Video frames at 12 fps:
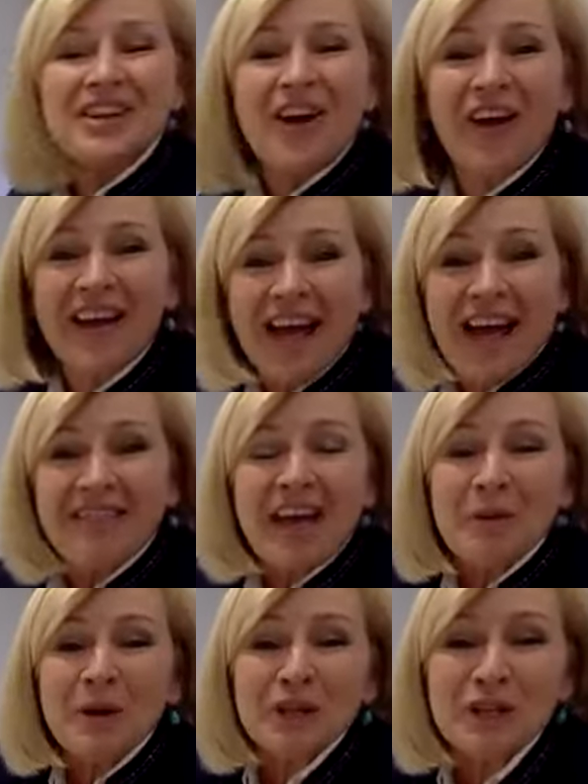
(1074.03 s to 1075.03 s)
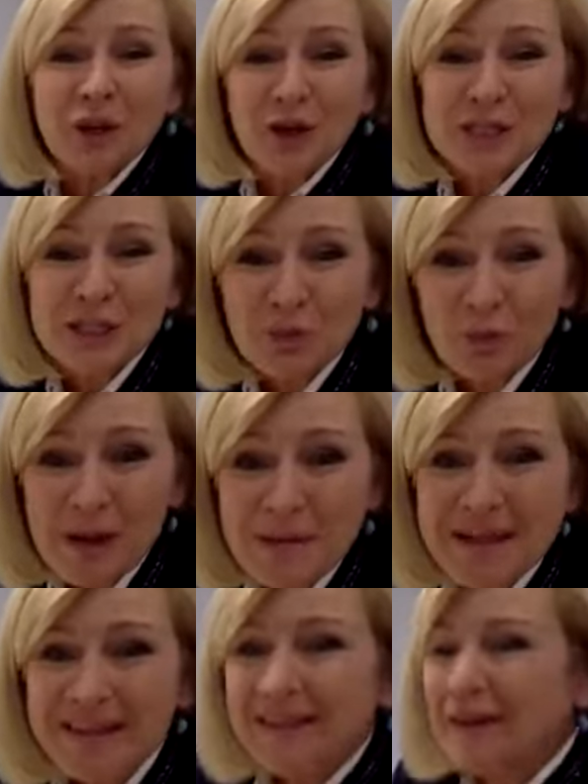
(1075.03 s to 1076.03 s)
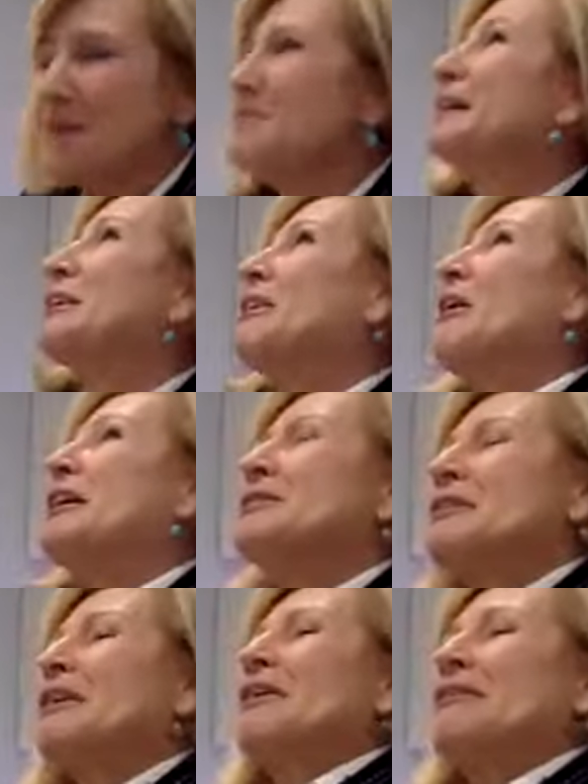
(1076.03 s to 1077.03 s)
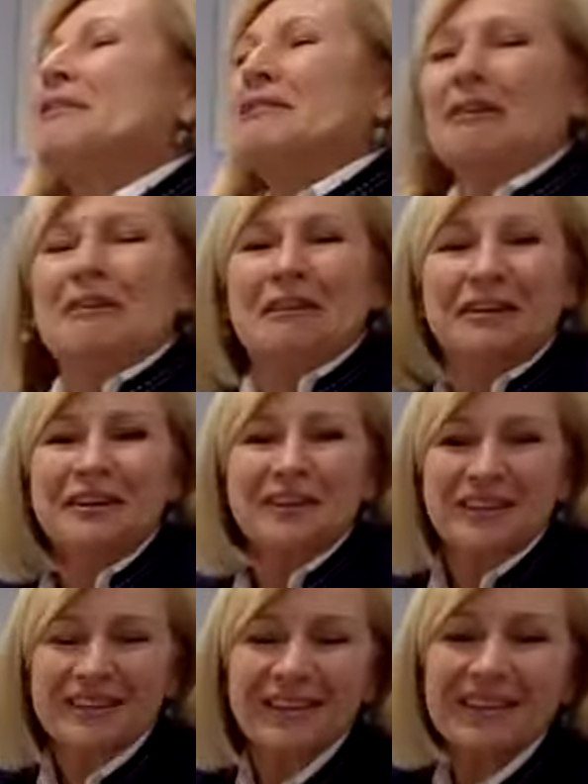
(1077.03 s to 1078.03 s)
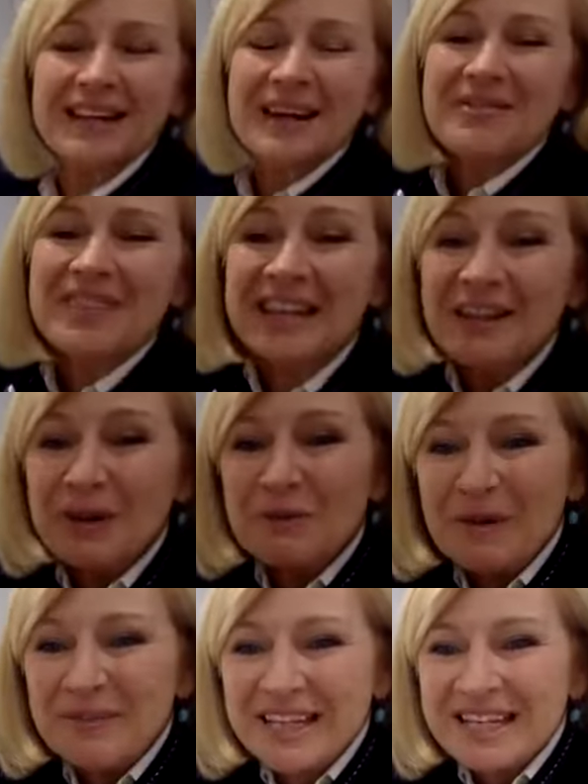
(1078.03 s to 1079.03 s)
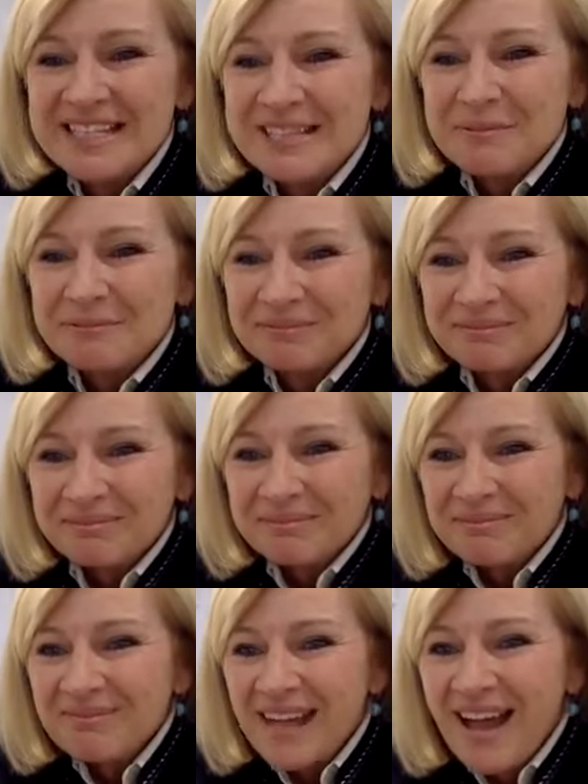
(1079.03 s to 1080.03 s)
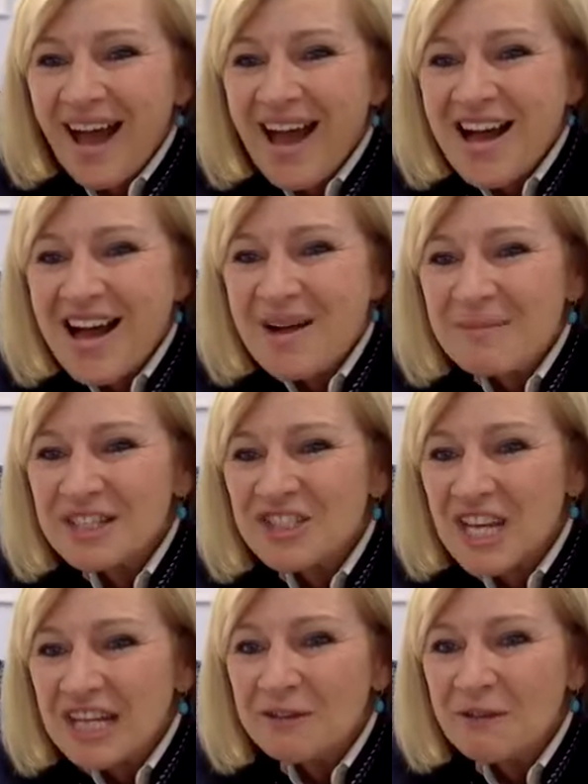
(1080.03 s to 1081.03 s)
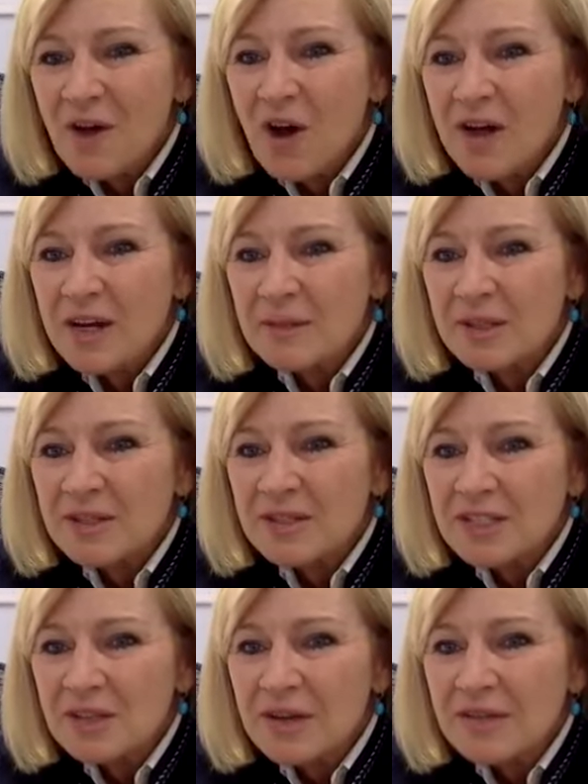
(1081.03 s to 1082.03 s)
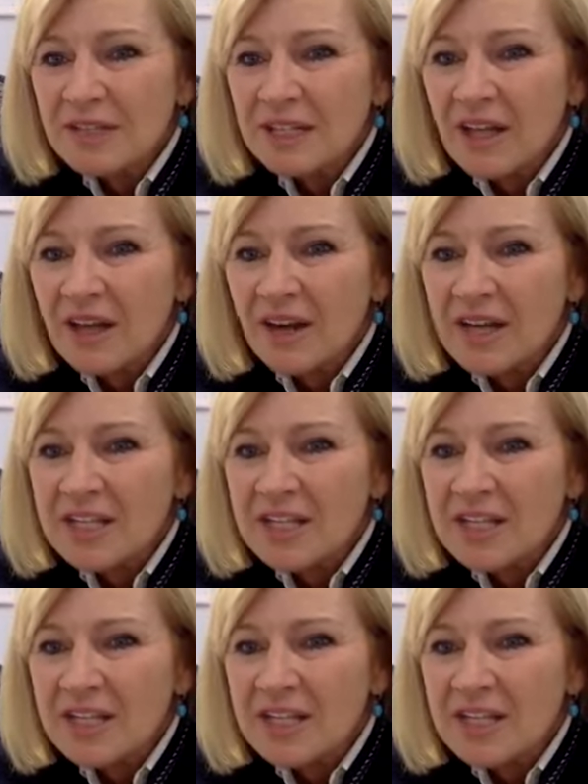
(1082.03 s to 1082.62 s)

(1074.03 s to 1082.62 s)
know, and they wanted to go swimming. Oh my gosh. I go, oh, no. But anyway, it probably is. Jennifer Honor, because I travel a lot, I